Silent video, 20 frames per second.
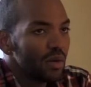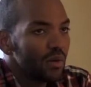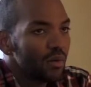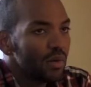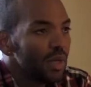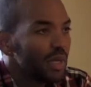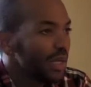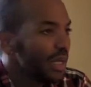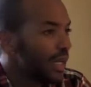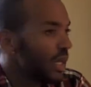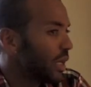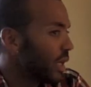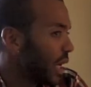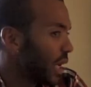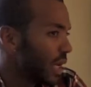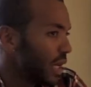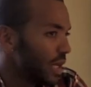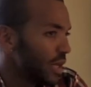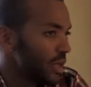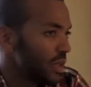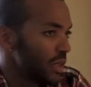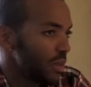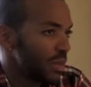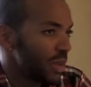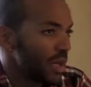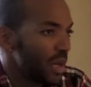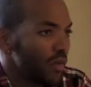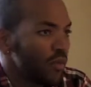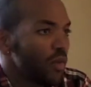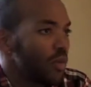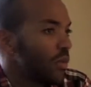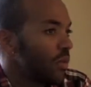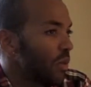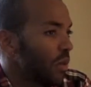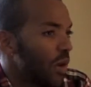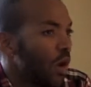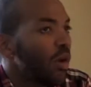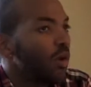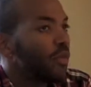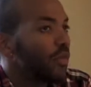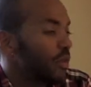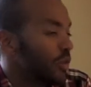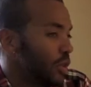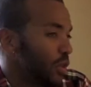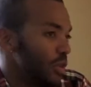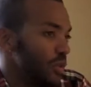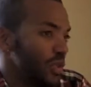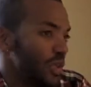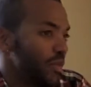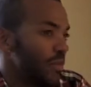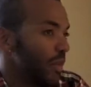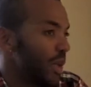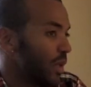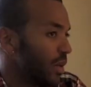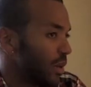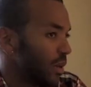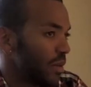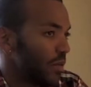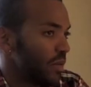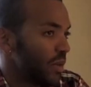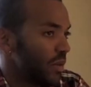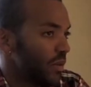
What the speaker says: really engaged. All of the students I've met here have